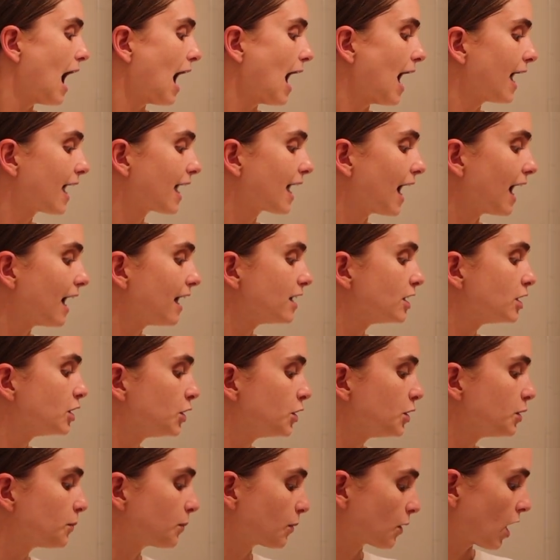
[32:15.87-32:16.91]
I got
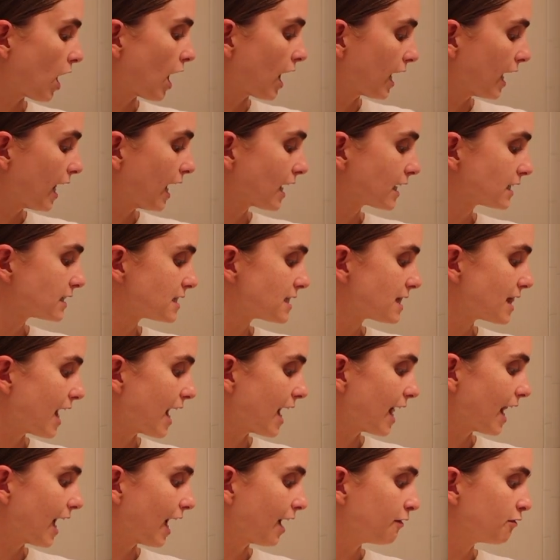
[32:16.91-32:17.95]
new products
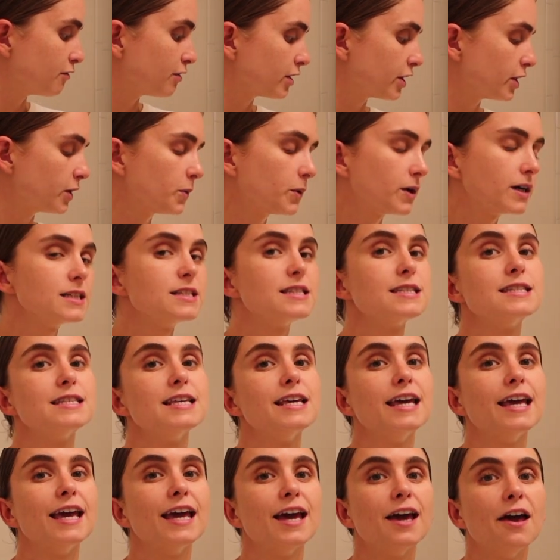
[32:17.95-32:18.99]
that I really want to
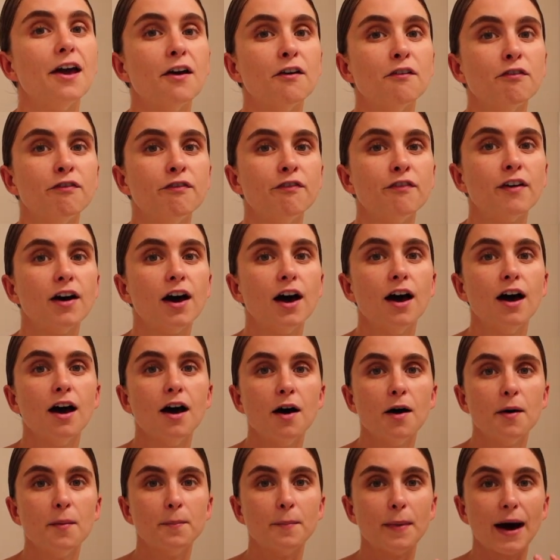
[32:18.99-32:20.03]
see if
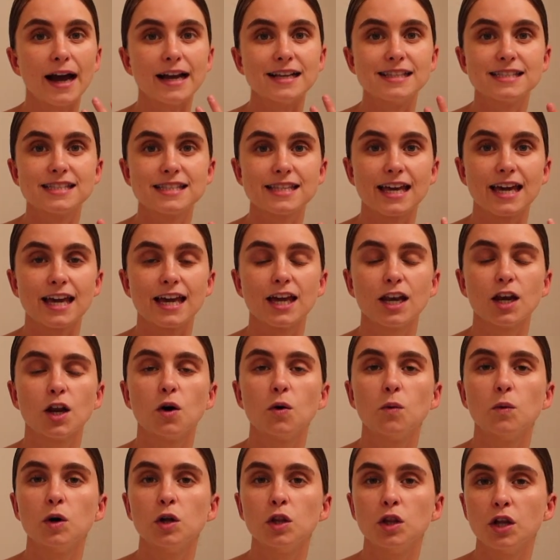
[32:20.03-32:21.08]
my skin
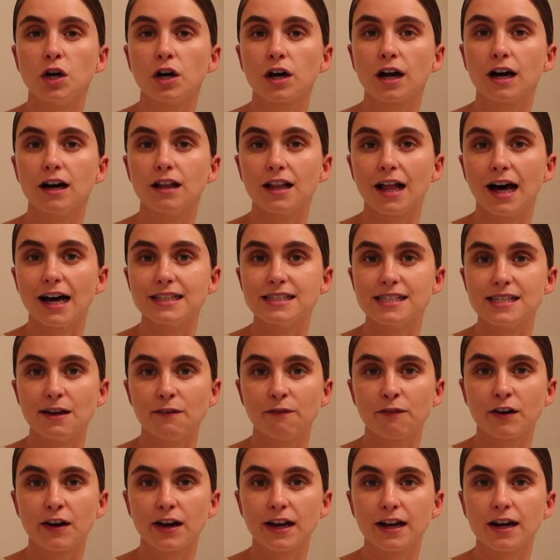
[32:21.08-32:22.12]
will look a lot
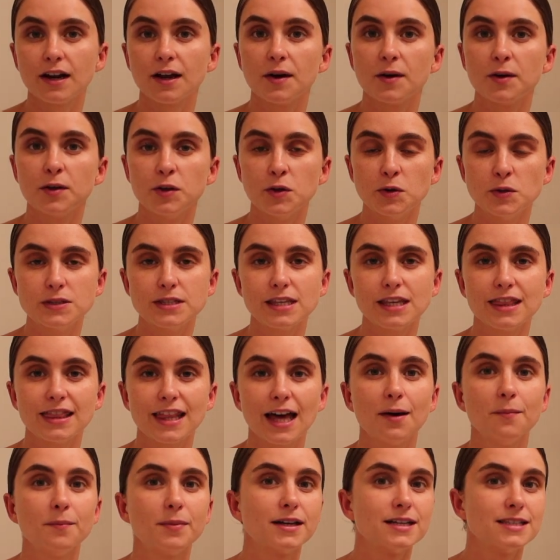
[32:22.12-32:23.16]
different using
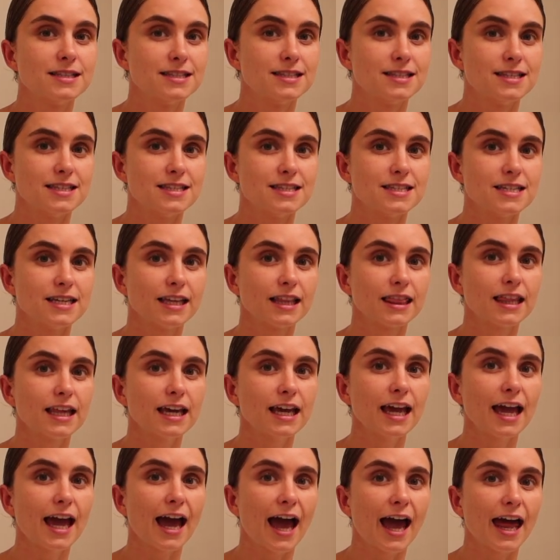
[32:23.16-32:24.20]
them
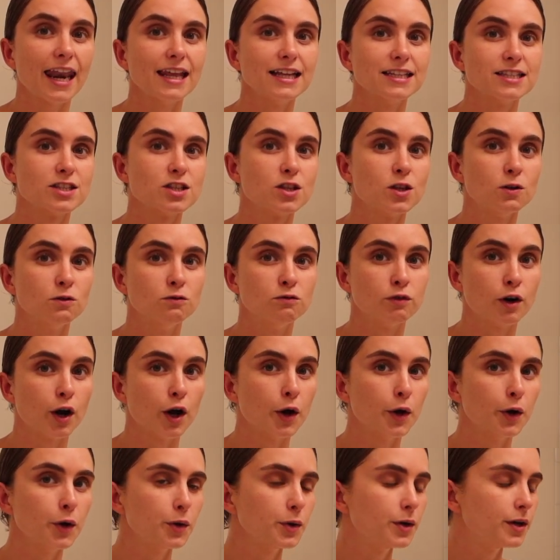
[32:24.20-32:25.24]
consistently and it's the
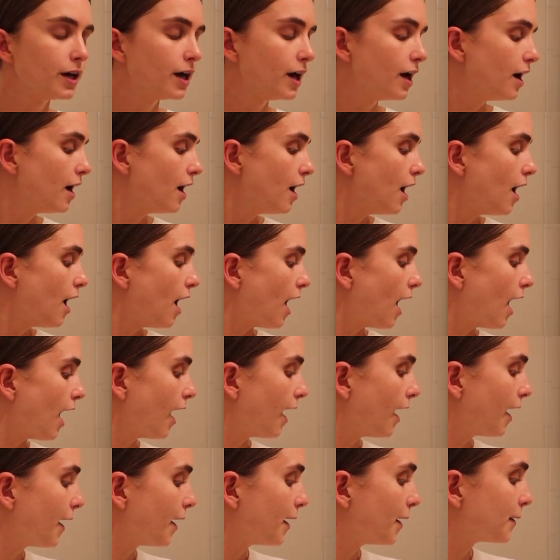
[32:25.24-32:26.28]
Rhode
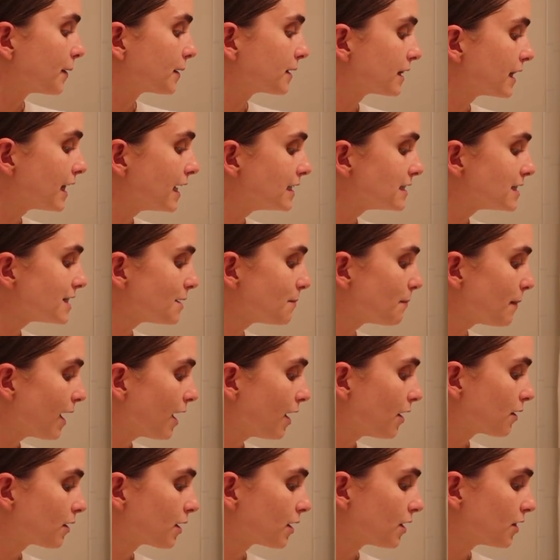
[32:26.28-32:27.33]
uh, glazing
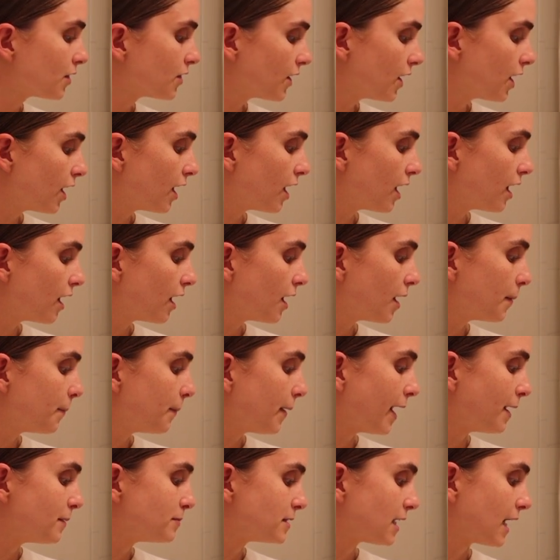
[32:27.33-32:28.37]
milk, the
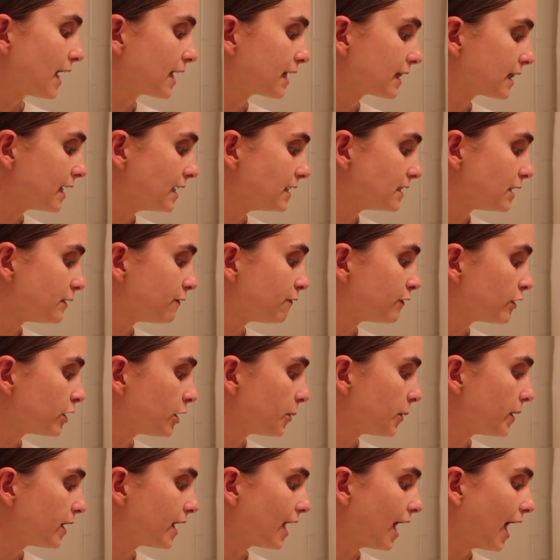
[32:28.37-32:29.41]
peptide glazing
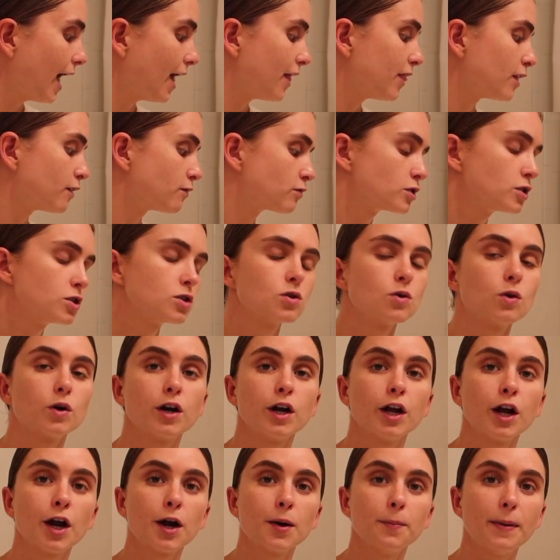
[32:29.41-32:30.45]
fluid, and the
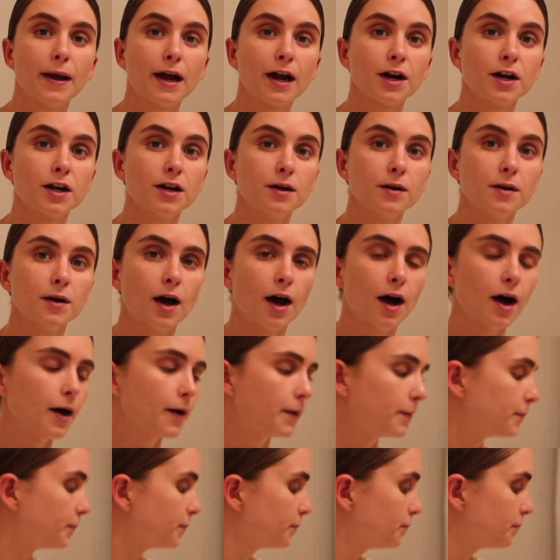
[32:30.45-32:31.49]
Restorer Bar
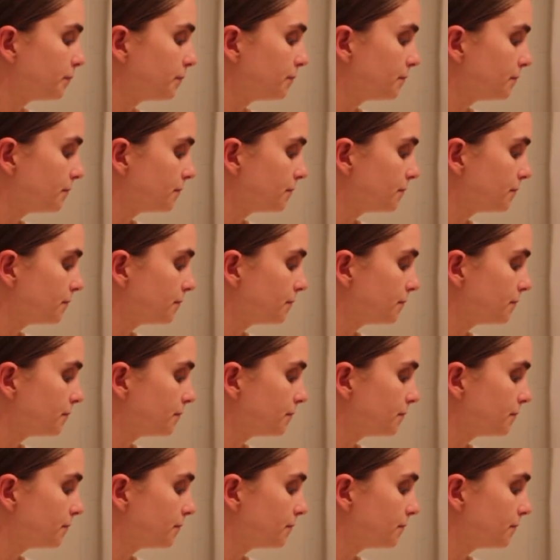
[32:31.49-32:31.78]
um,